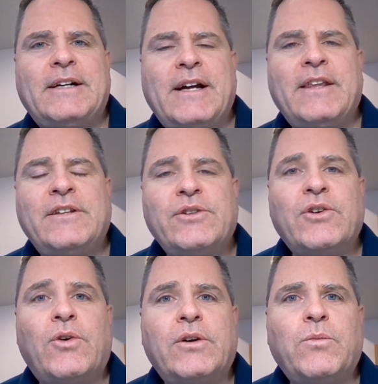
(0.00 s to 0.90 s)
And then you're
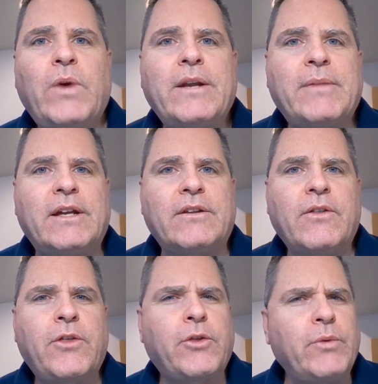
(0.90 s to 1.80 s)
going, wait a minute,
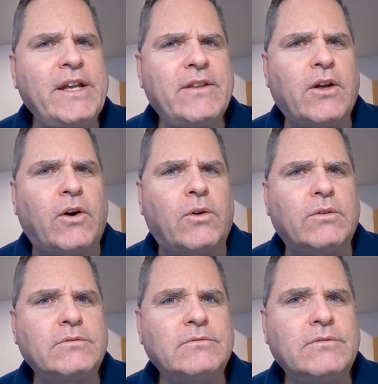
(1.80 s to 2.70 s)
three though.
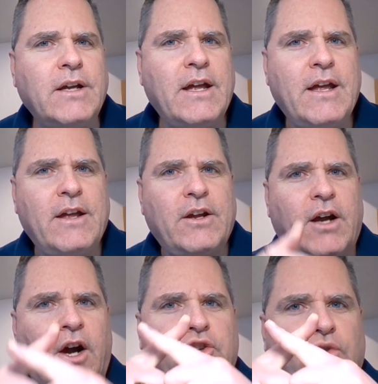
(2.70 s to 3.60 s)

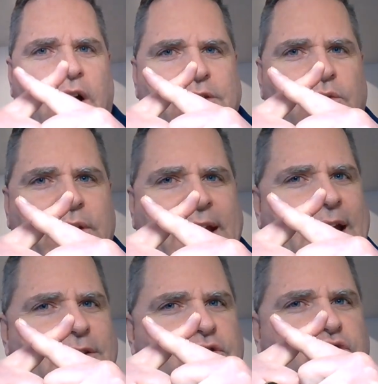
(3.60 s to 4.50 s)
A cross only
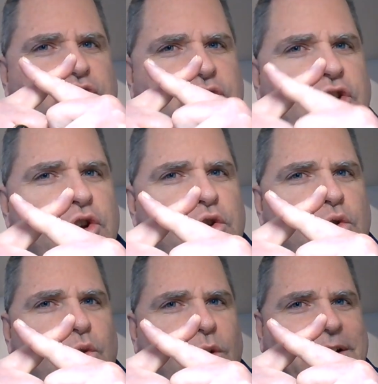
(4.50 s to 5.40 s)
has
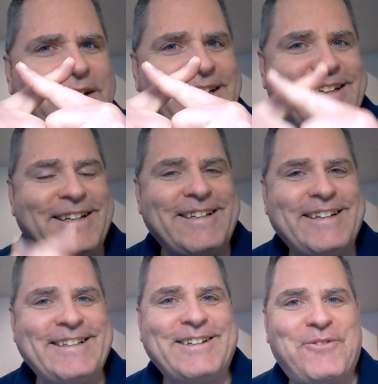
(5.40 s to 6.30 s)
two.
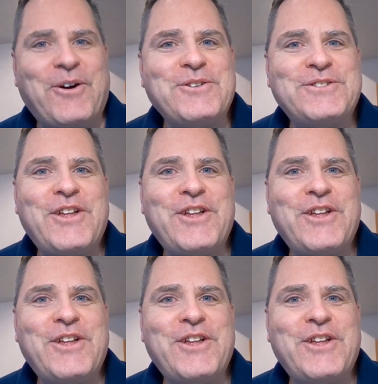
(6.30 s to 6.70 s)
Where's